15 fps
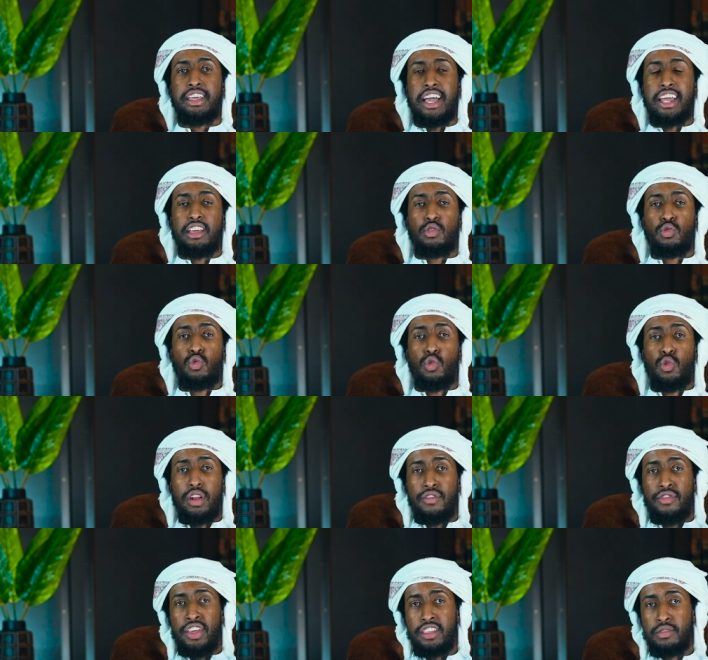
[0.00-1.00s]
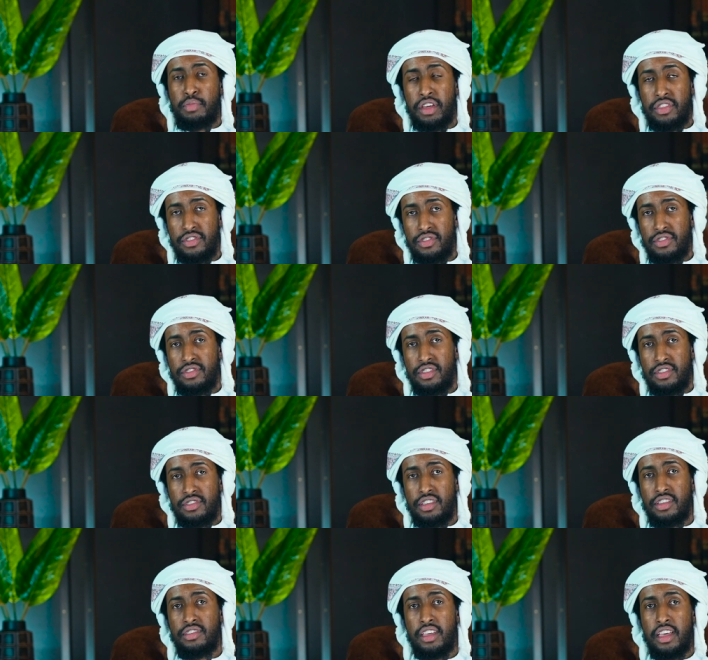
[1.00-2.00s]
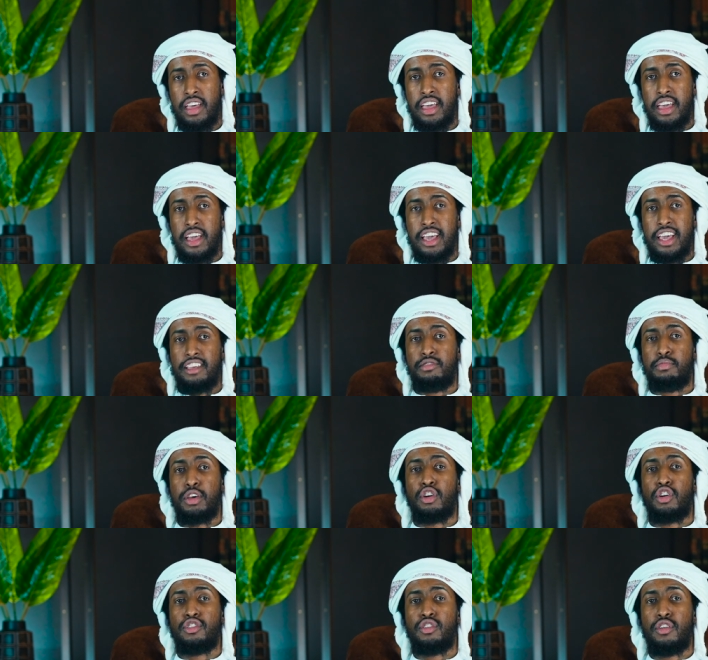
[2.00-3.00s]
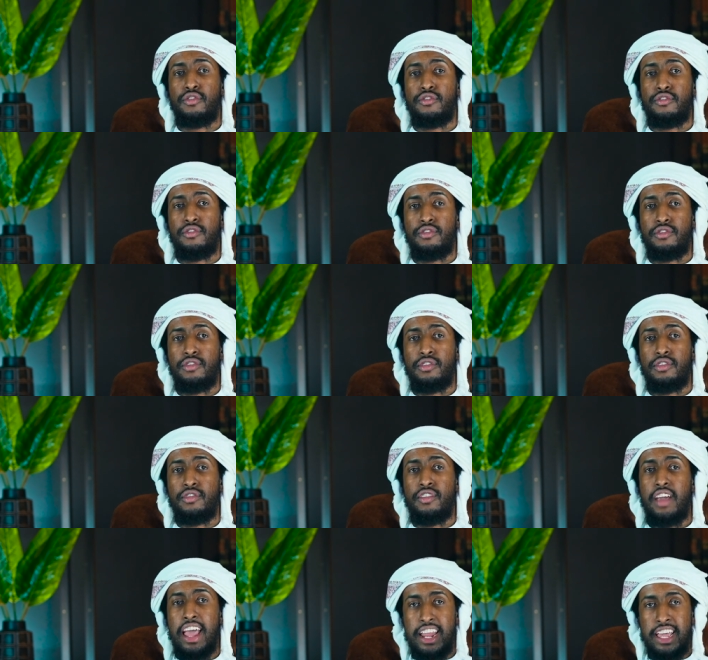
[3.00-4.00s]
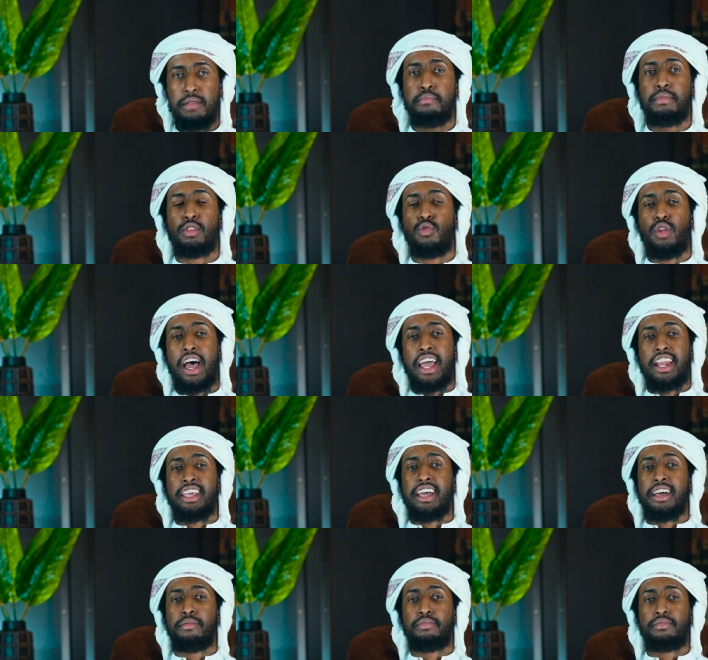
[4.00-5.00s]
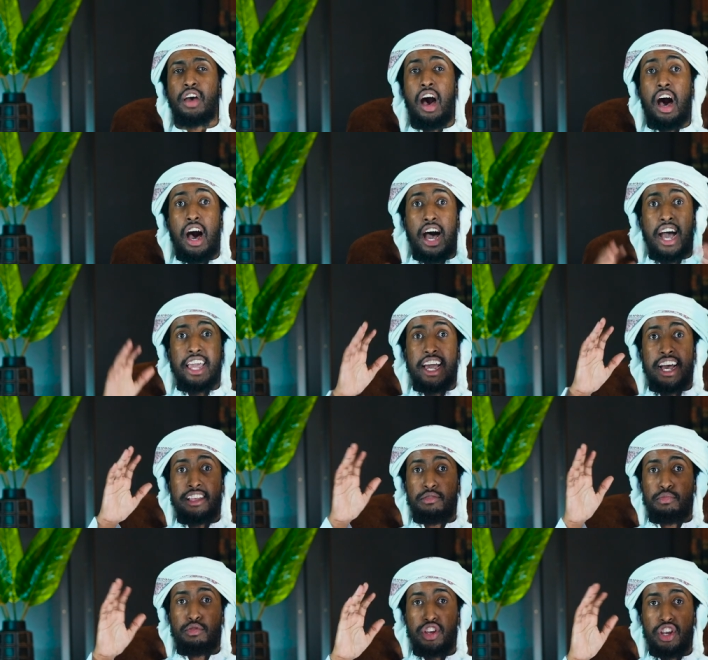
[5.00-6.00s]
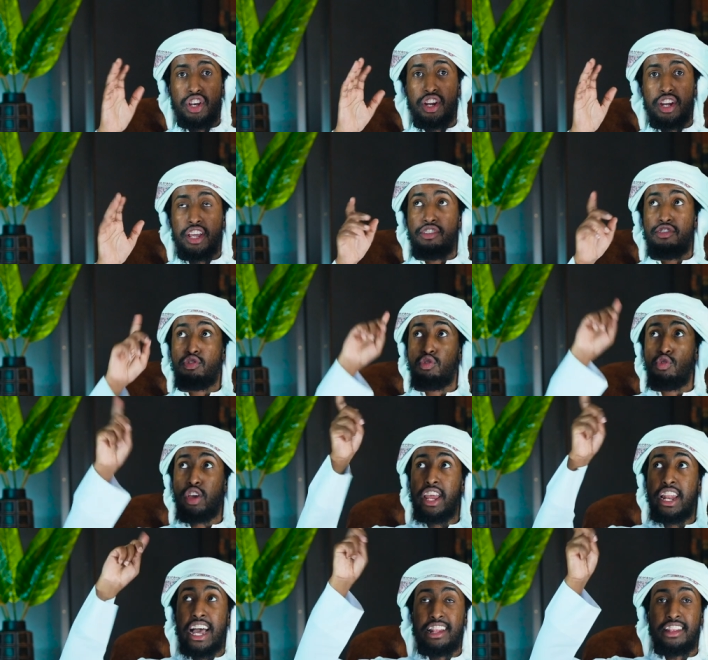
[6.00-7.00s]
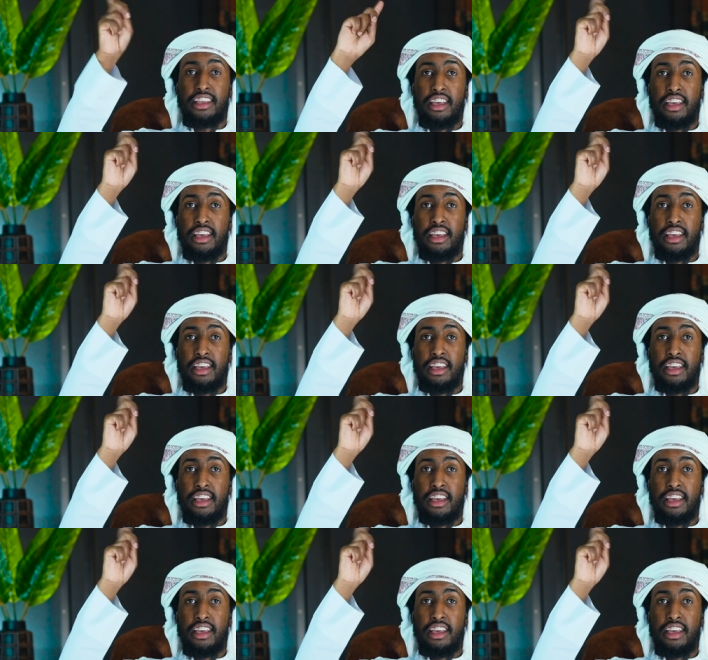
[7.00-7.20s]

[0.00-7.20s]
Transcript: And all of this, brothers and sisters, is because of al-himmatul aliyah, high aspiration. He's looking at